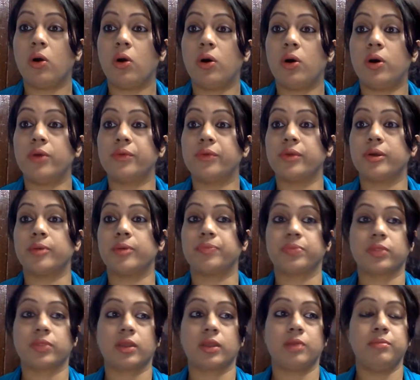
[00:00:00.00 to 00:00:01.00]

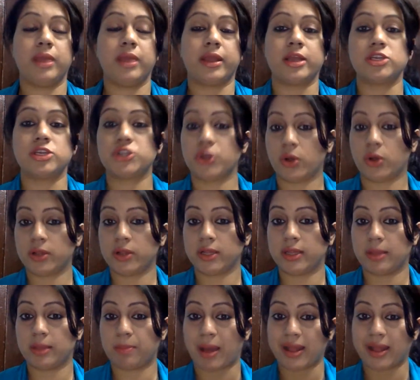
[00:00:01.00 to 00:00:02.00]
or making sure that
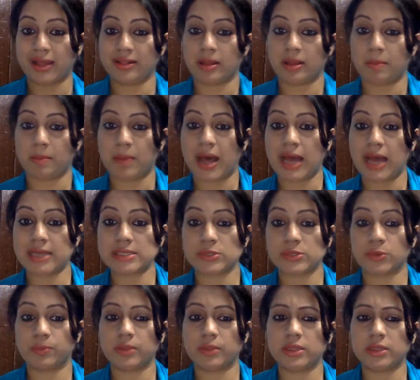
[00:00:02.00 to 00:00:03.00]
they're packing their bags.
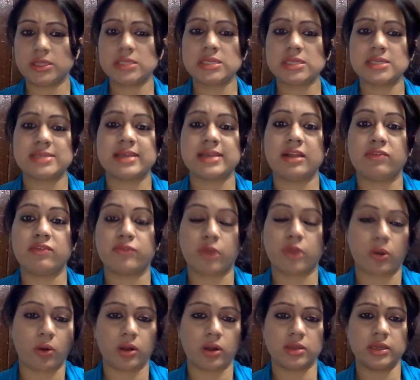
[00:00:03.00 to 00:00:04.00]
So this is self-care, or